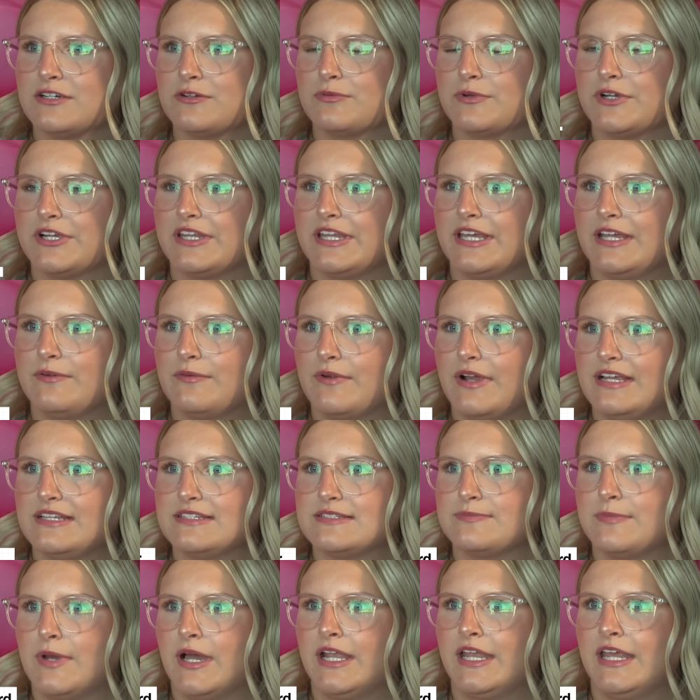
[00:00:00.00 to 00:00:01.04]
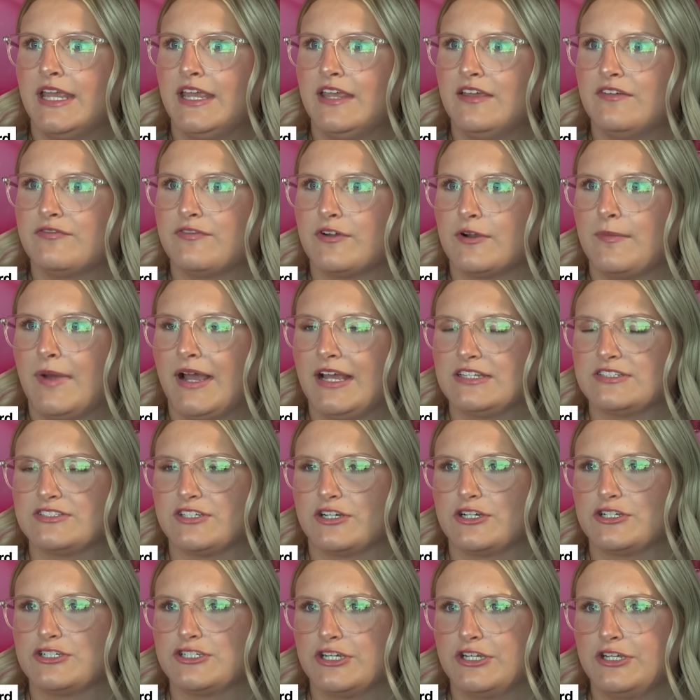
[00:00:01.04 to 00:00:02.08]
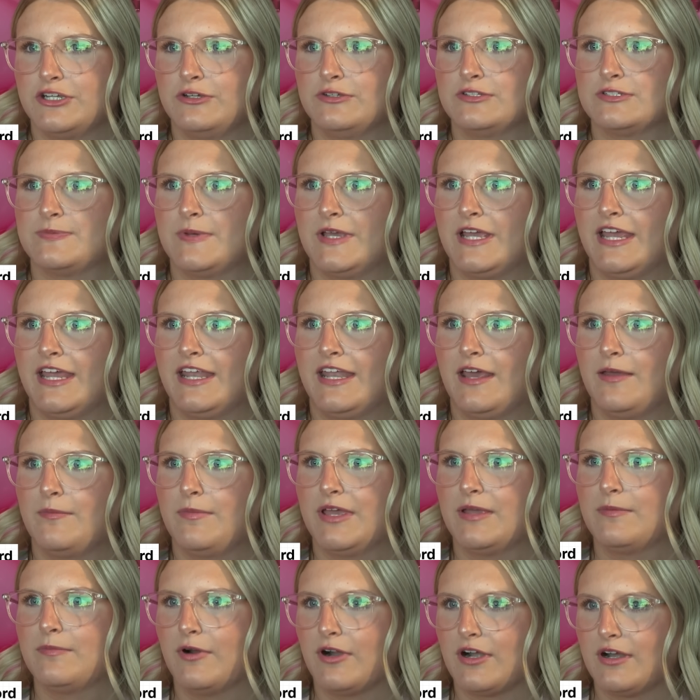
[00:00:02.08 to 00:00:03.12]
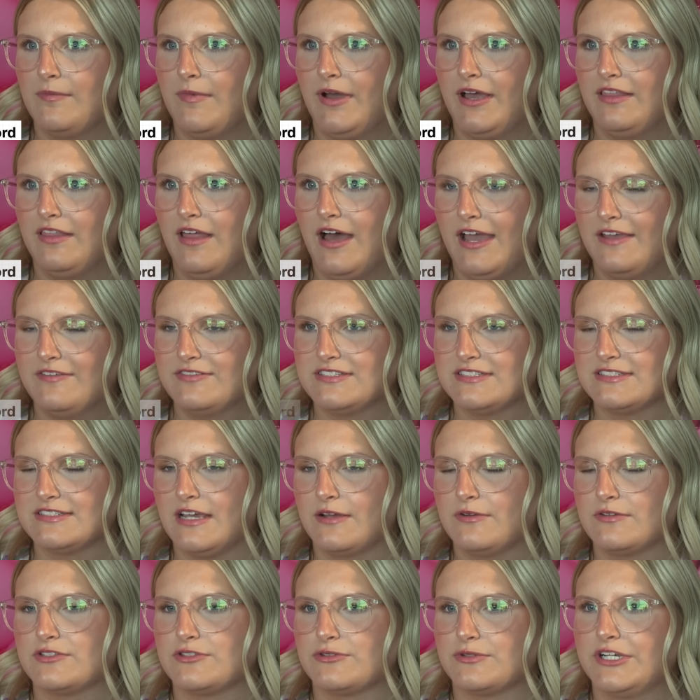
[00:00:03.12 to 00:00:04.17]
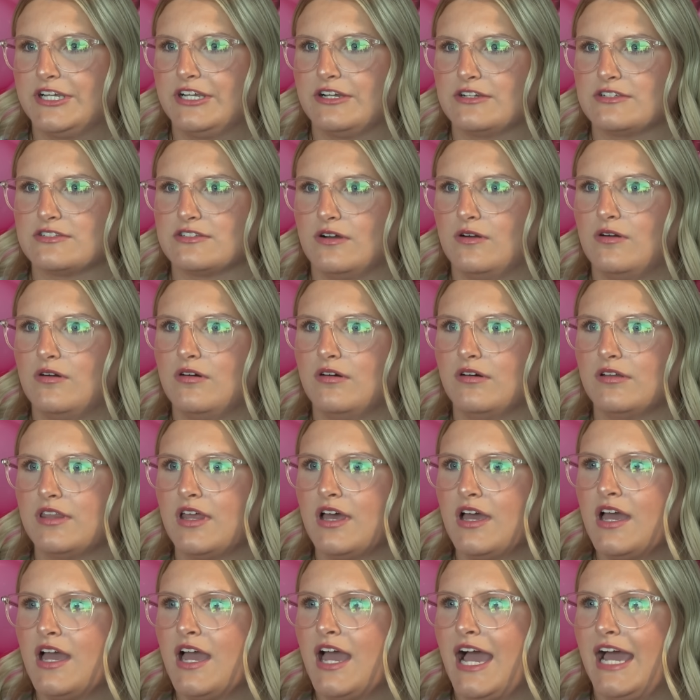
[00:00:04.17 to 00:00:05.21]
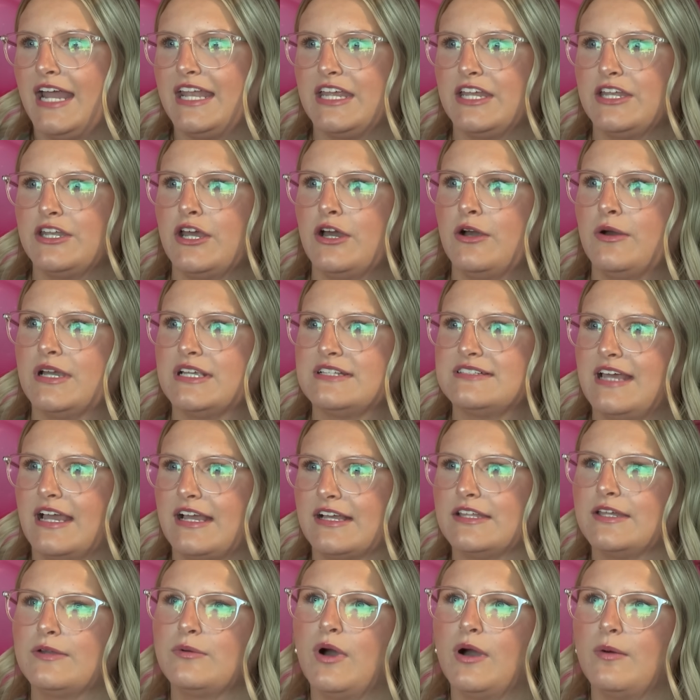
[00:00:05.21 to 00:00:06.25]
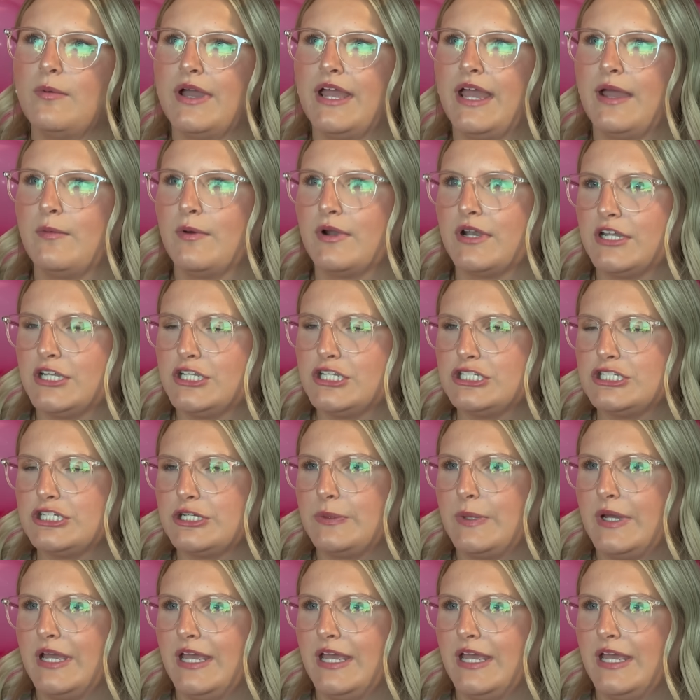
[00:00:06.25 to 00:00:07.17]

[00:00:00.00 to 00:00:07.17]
to really raise money for my surgeon who's been a big part of my life since I was three years old. I didn't know exactly what way I wanted to do